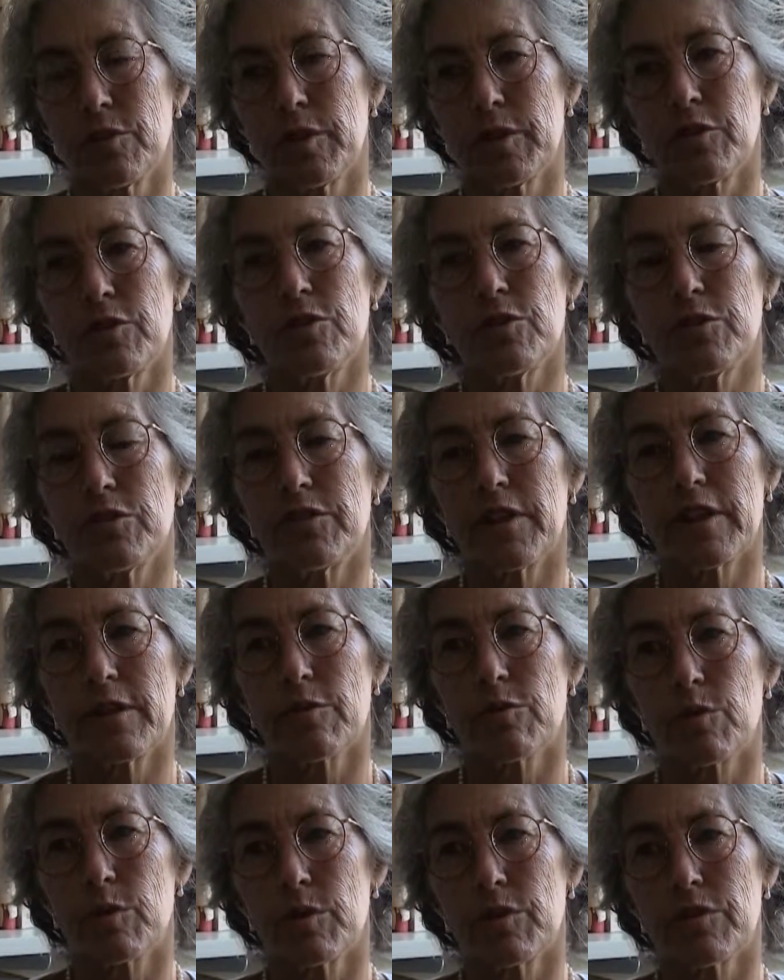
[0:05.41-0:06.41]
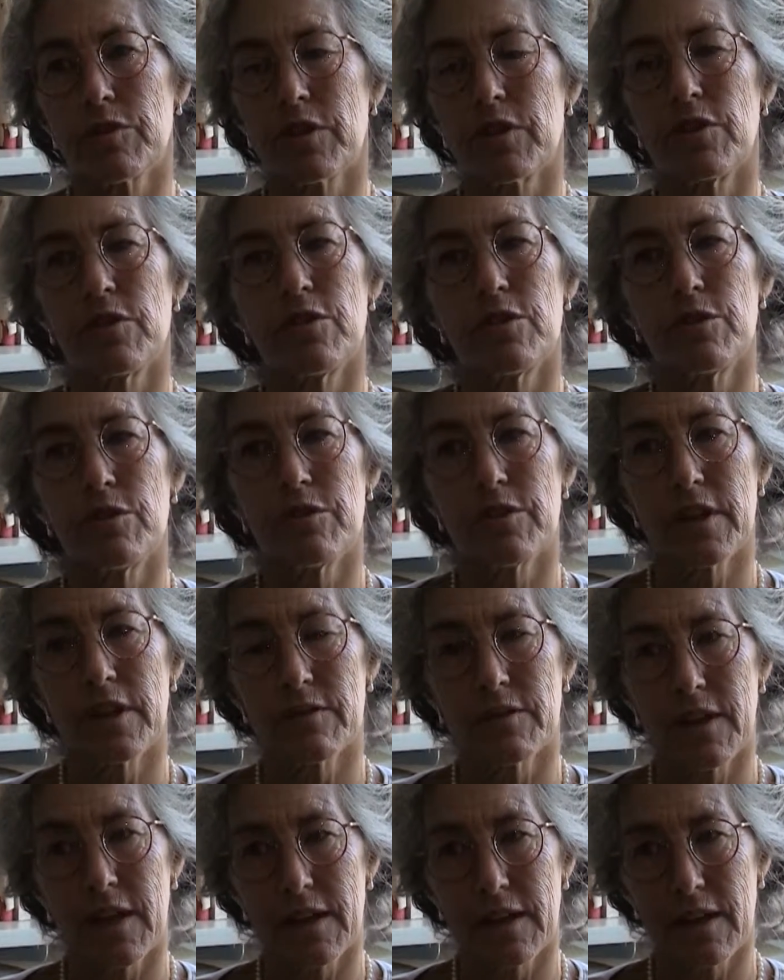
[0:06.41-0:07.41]
to a new set of rules, a new set
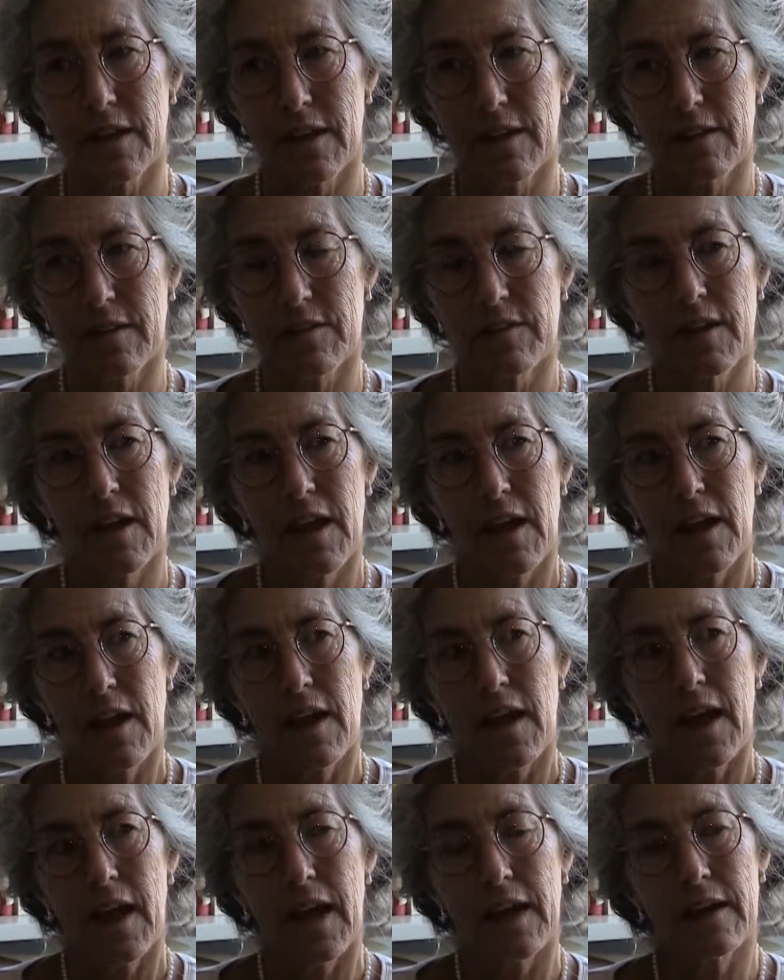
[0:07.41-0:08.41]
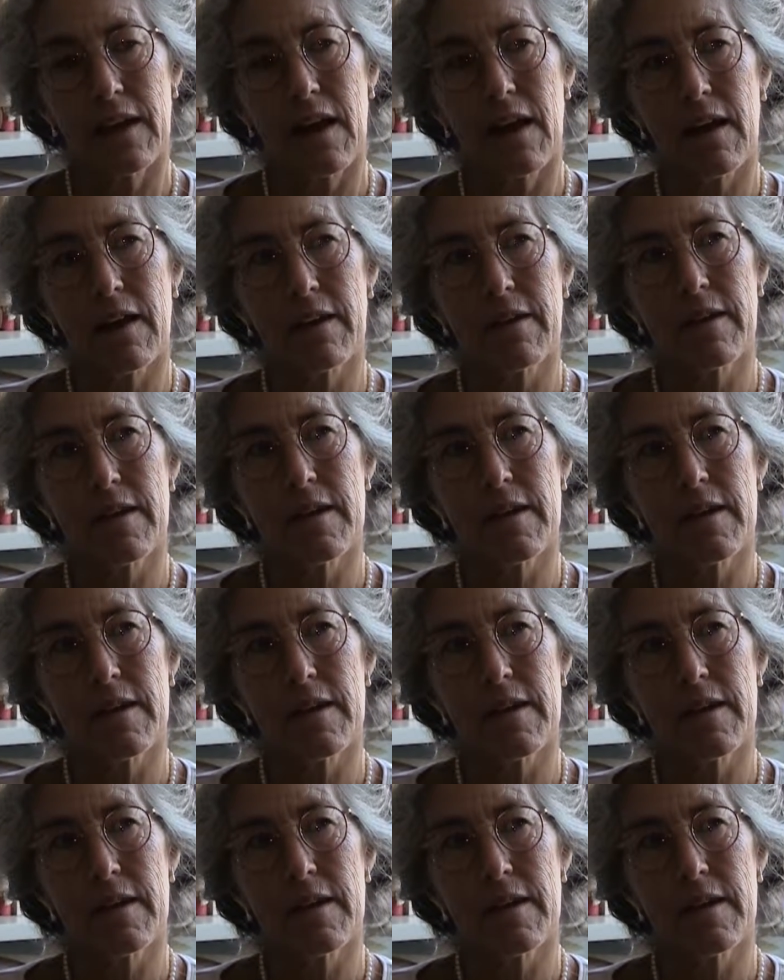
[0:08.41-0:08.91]
of guidelines. And I